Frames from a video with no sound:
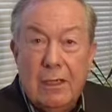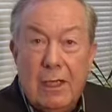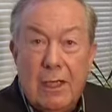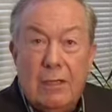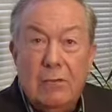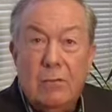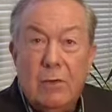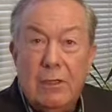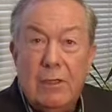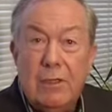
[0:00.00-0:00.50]

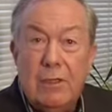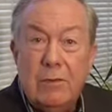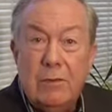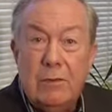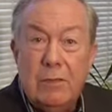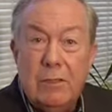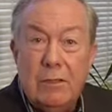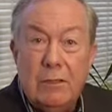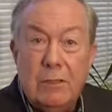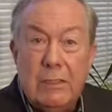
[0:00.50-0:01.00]
And what they
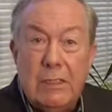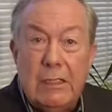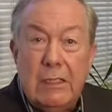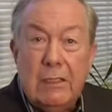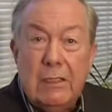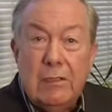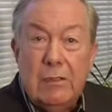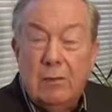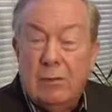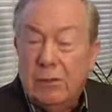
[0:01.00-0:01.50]
were
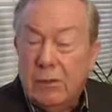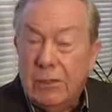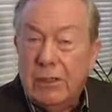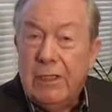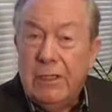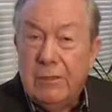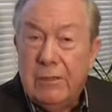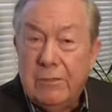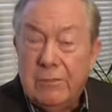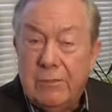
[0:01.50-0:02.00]

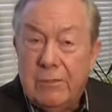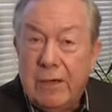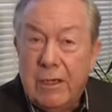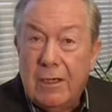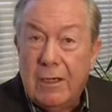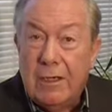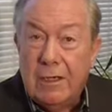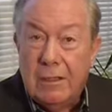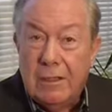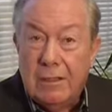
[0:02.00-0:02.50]
looking to
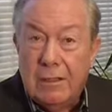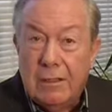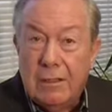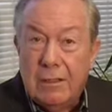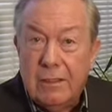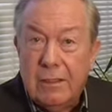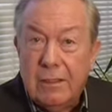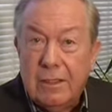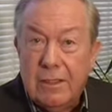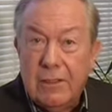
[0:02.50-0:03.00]
find
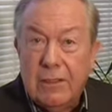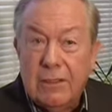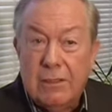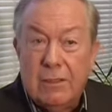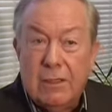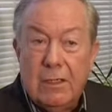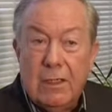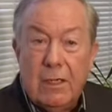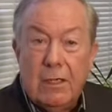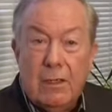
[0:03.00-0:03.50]
is that
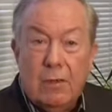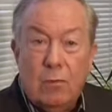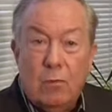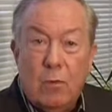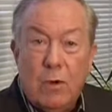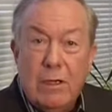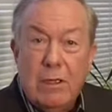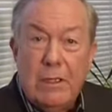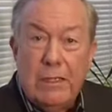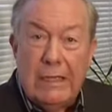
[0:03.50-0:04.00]

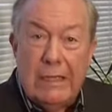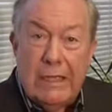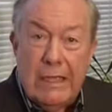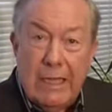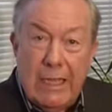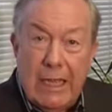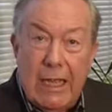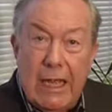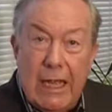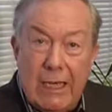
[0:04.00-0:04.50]
what
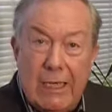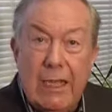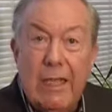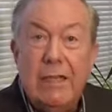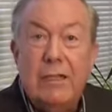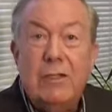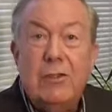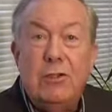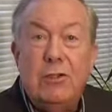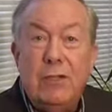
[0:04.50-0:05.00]

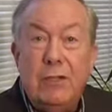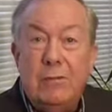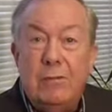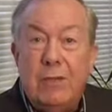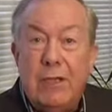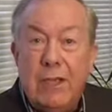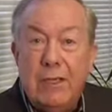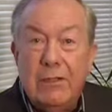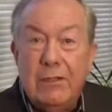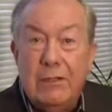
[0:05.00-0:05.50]
kind of shift
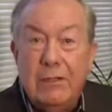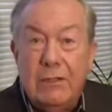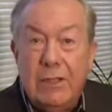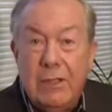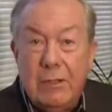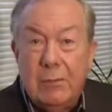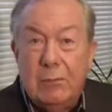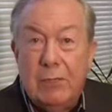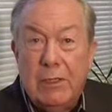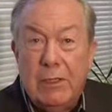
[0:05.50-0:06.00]
has to
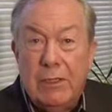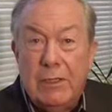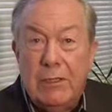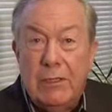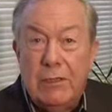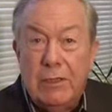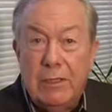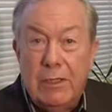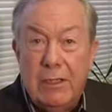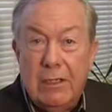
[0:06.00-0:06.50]
take
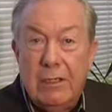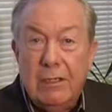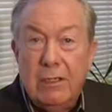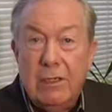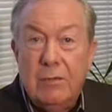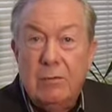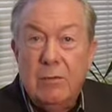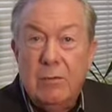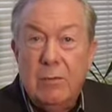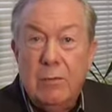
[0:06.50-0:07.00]
place in a
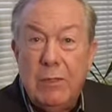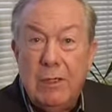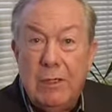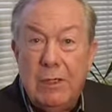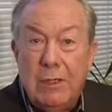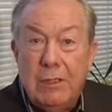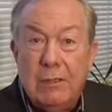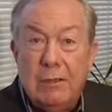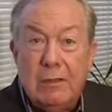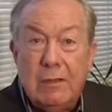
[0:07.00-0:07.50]
human being